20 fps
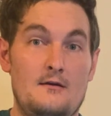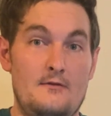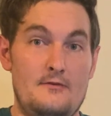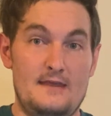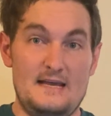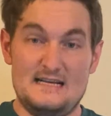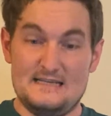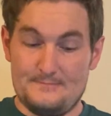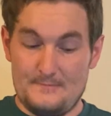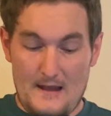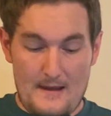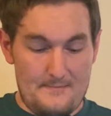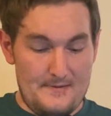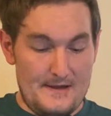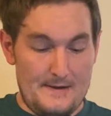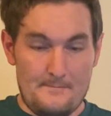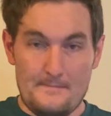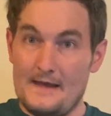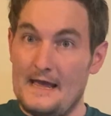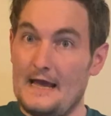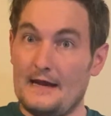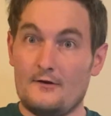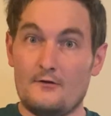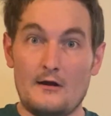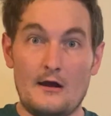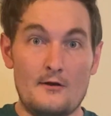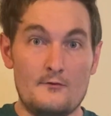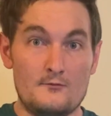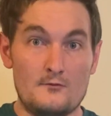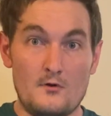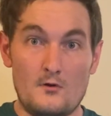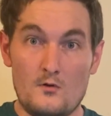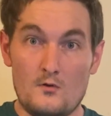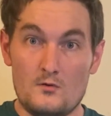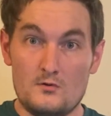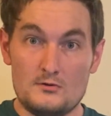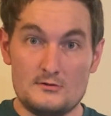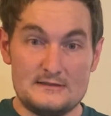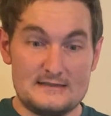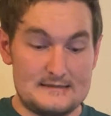These may be background
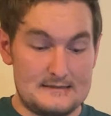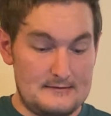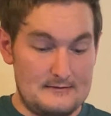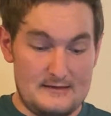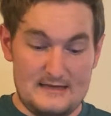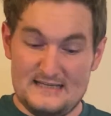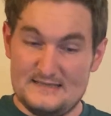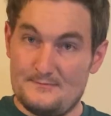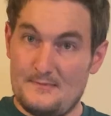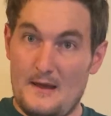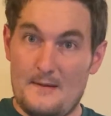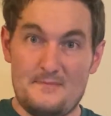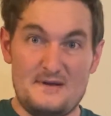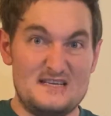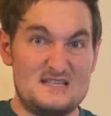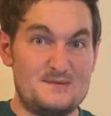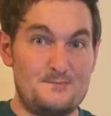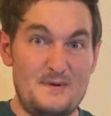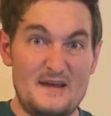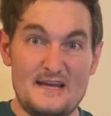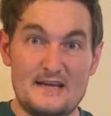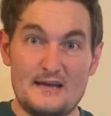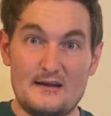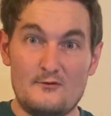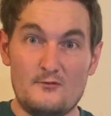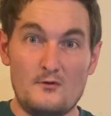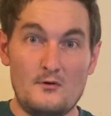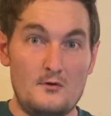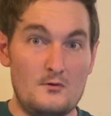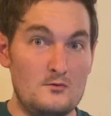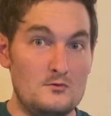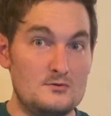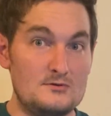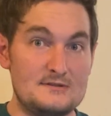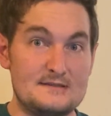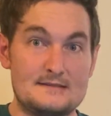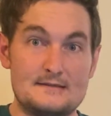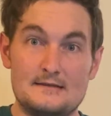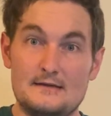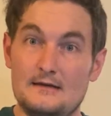roles. These may be speaking
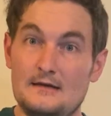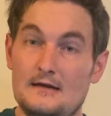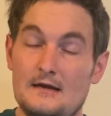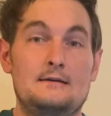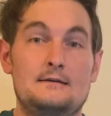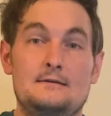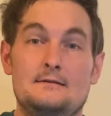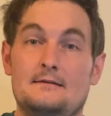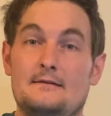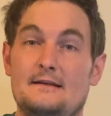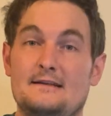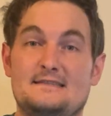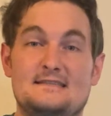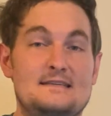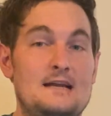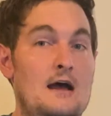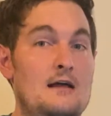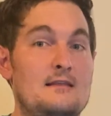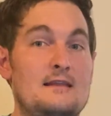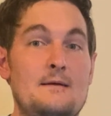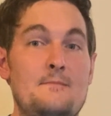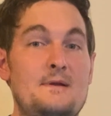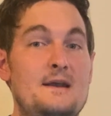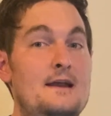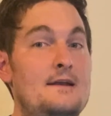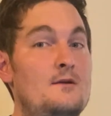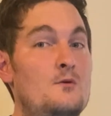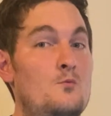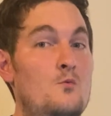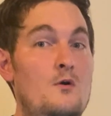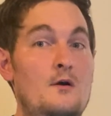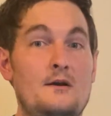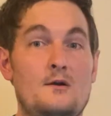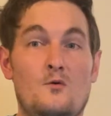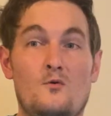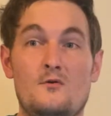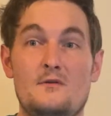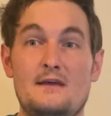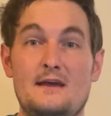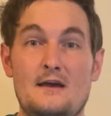roles. It's not limited to one
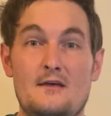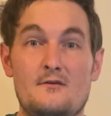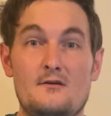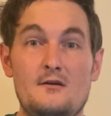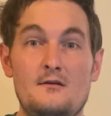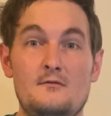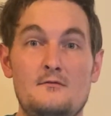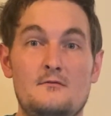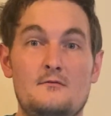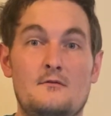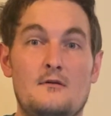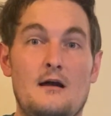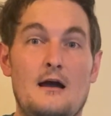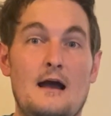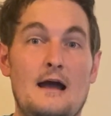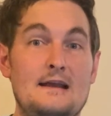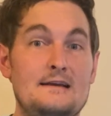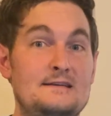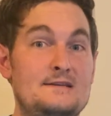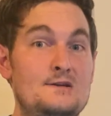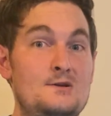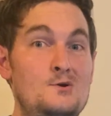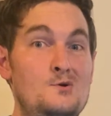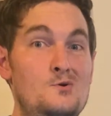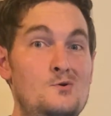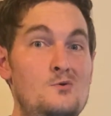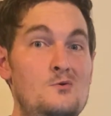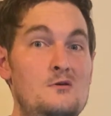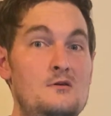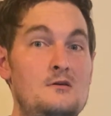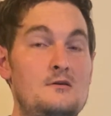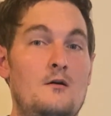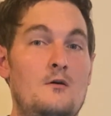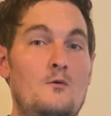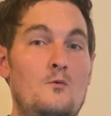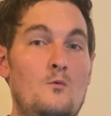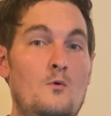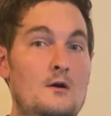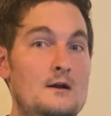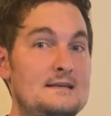or the other. I do
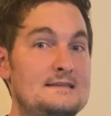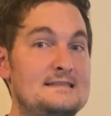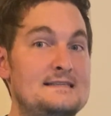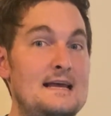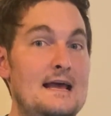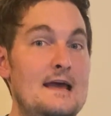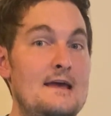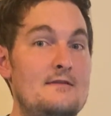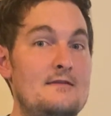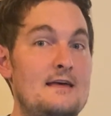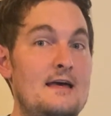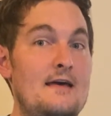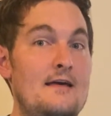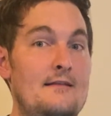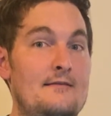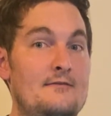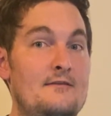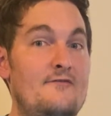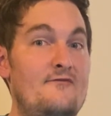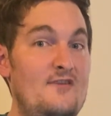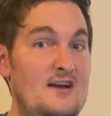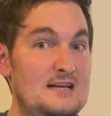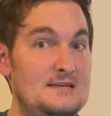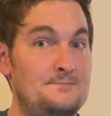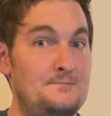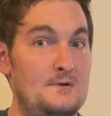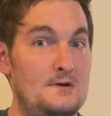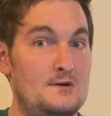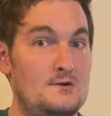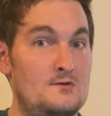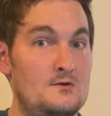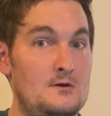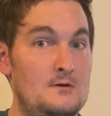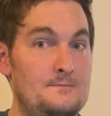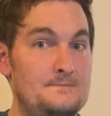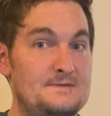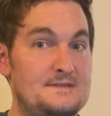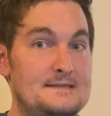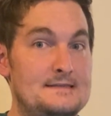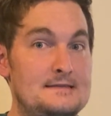want to say that the Facebook
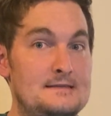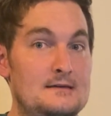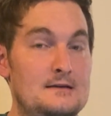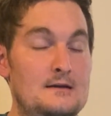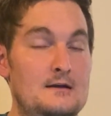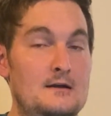groups,